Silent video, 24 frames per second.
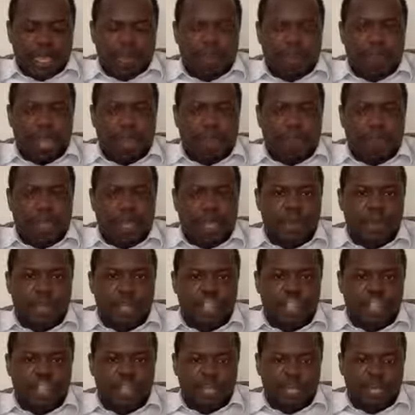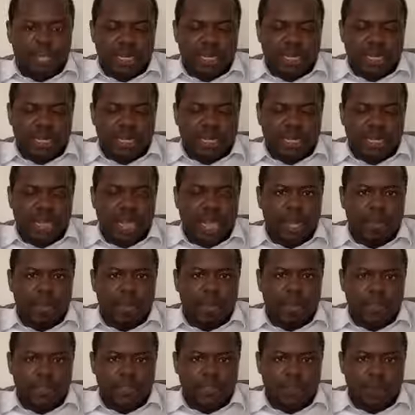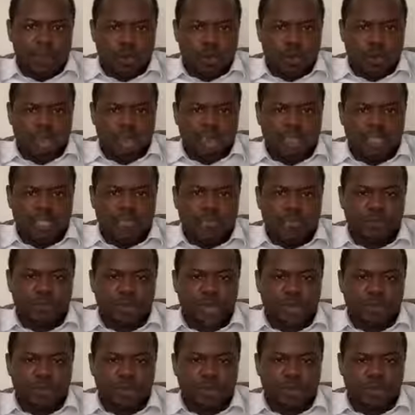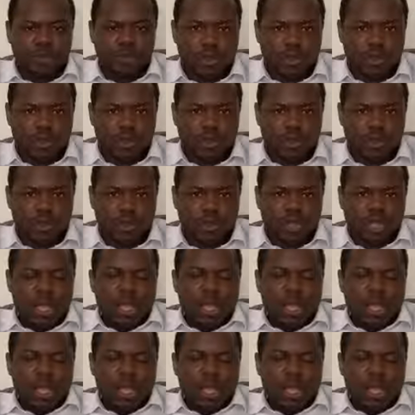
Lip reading: by baby journalist and Bosco and his friend Bosco.